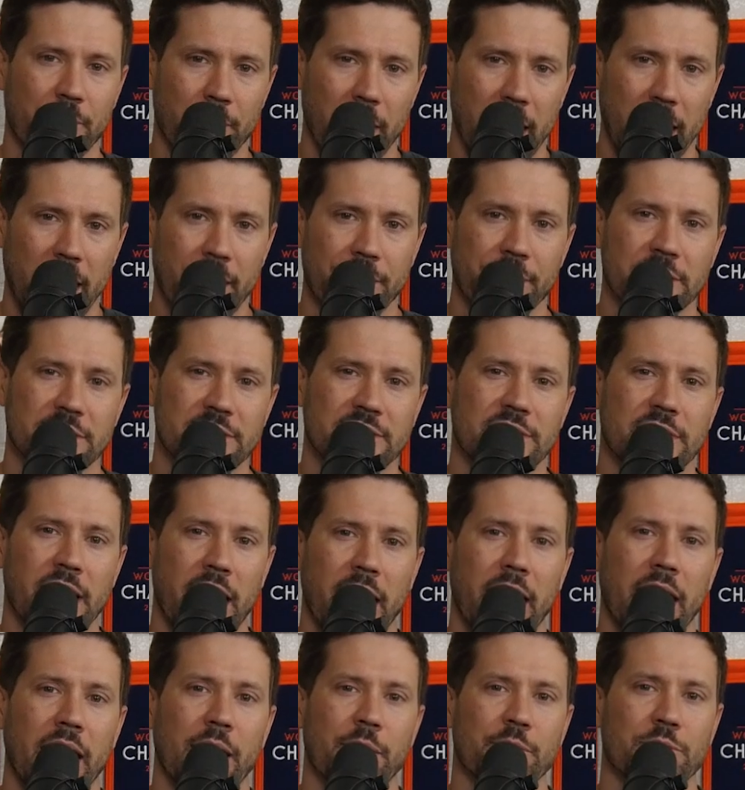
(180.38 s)
man. The
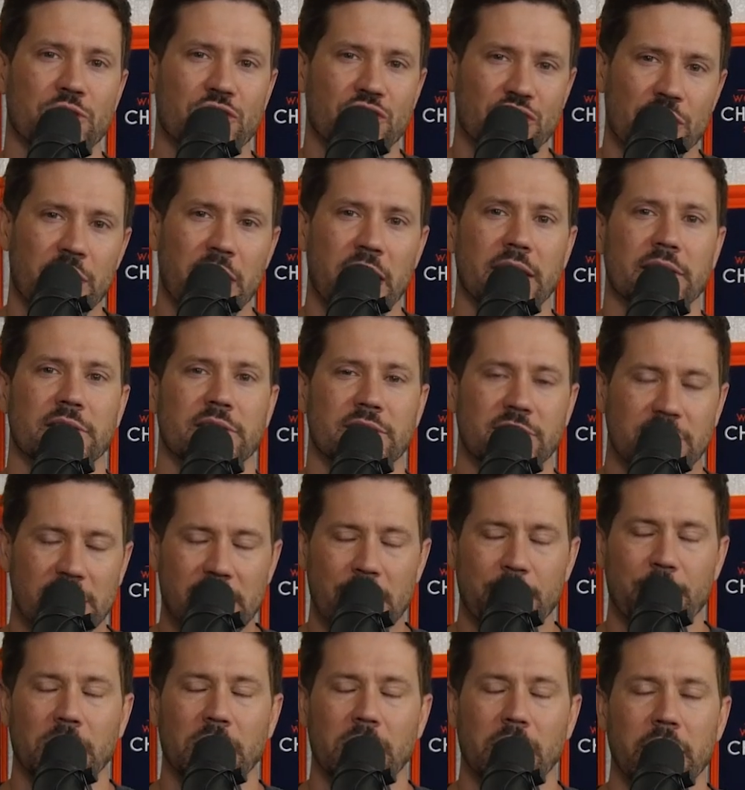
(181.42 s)
same shit
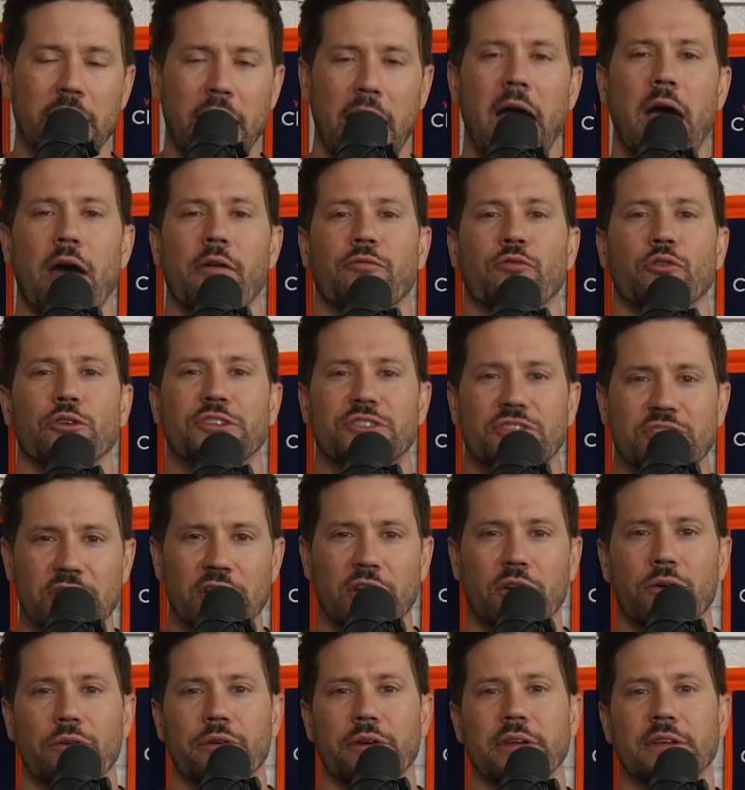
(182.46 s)
seemingly every
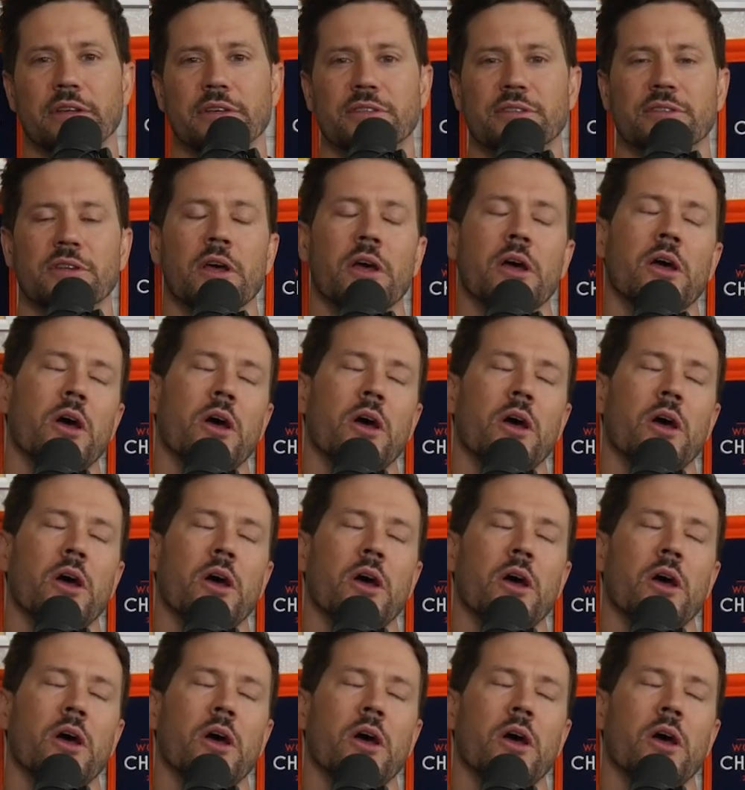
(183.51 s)
series.